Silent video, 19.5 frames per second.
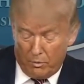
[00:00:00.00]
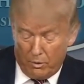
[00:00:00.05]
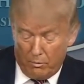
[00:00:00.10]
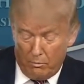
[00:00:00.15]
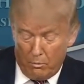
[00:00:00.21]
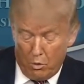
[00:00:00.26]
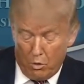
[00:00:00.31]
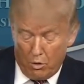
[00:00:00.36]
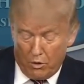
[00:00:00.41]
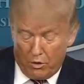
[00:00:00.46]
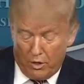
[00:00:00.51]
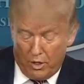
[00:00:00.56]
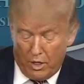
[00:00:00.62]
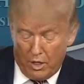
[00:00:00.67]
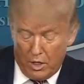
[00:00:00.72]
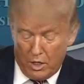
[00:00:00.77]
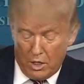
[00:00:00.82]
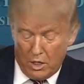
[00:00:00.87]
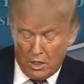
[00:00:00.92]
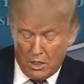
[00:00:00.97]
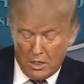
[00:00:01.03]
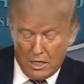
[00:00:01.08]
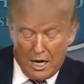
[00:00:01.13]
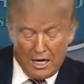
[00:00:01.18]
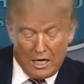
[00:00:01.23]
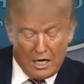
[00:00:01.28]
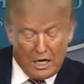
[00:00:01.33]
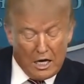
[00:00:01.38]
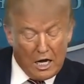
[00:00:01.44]
More than
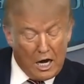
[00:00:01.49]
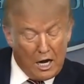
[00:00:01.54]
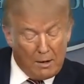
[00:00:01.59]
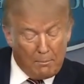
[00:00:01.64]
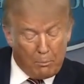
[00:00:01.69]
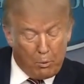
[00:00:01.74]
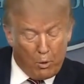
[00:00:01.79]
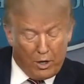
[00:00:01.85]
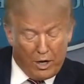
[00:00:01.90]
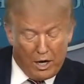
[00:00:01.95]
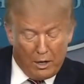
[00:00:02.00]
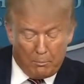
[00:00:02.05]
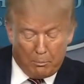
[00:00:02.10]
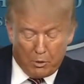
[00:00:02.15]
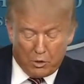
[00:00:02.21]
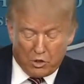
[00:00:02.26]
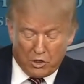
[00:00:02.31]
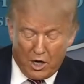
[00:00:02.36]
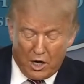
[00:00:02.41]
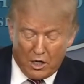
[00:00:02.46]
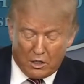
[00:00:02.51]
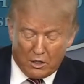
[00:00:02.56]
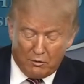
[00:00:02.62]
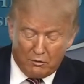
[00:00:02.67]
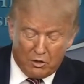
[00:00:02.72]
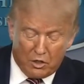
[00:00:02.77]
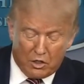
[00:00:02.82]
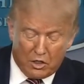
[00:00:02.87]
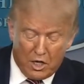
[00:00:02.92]
99.8%
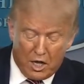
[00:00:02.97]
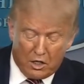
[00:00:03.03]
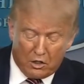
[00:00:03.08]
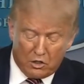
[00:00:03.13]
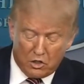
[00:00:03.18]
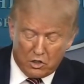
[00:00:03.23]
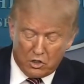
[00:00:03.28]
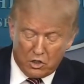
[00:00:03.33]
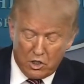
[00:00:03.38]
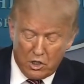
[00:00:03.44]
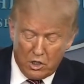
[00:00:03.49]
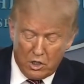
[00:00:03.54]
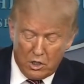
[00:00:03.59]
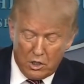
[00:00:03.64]
of the deaths